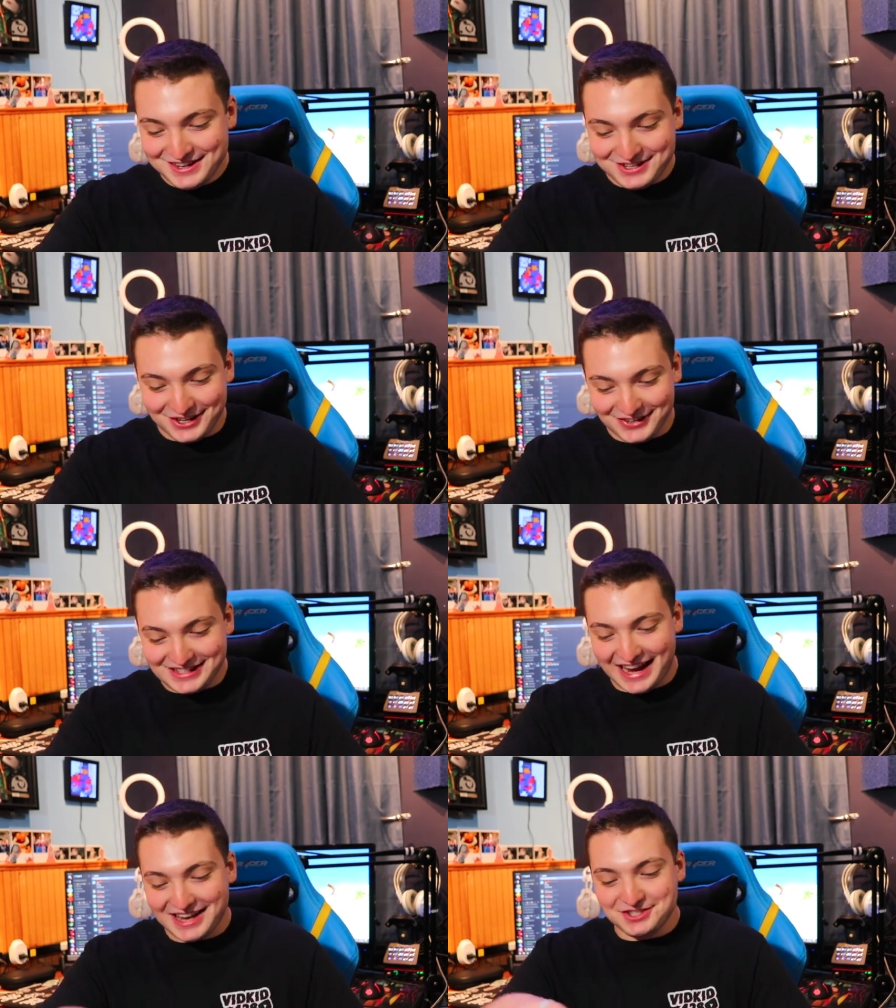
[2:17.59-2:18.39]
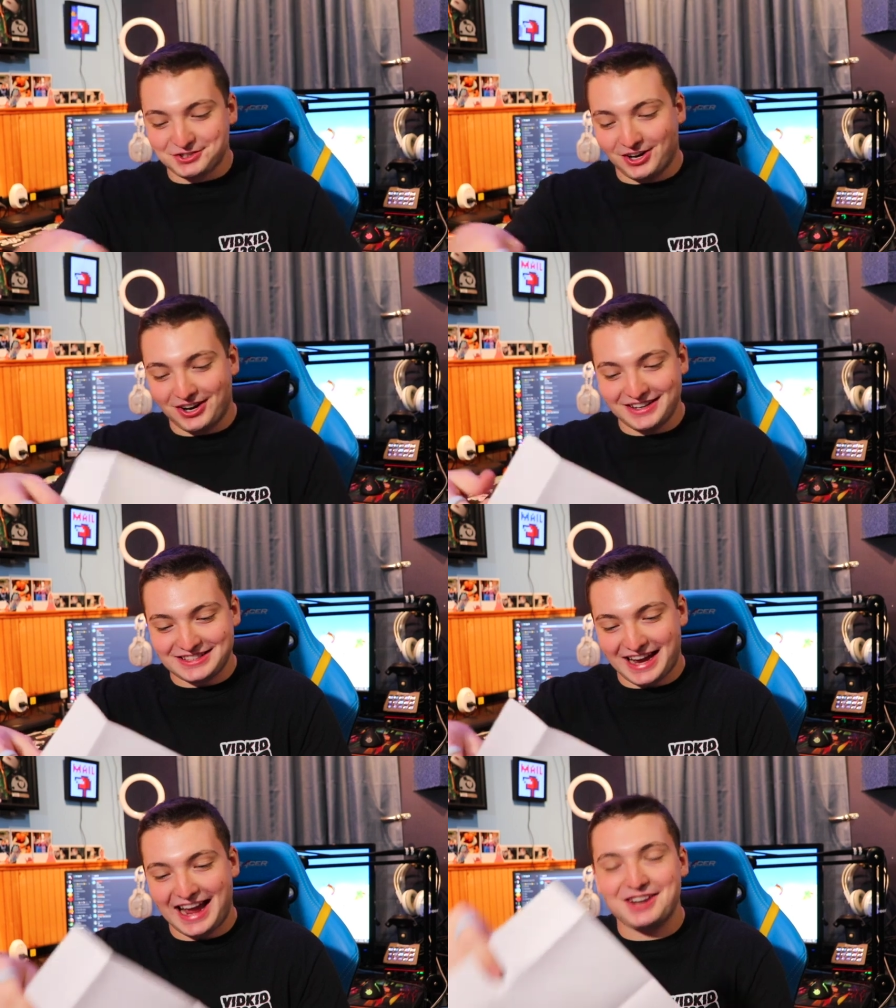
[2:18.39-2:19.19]
So it's hand-drawn, it's
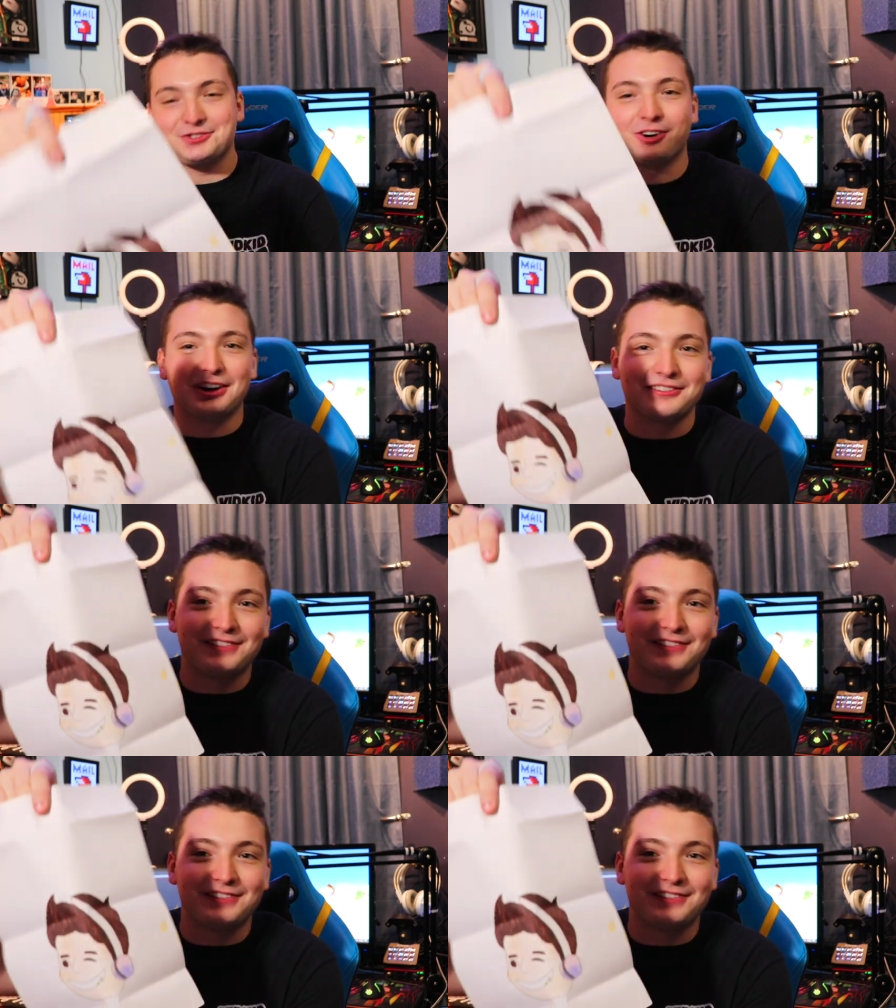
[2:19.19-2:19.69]
a hand-drawn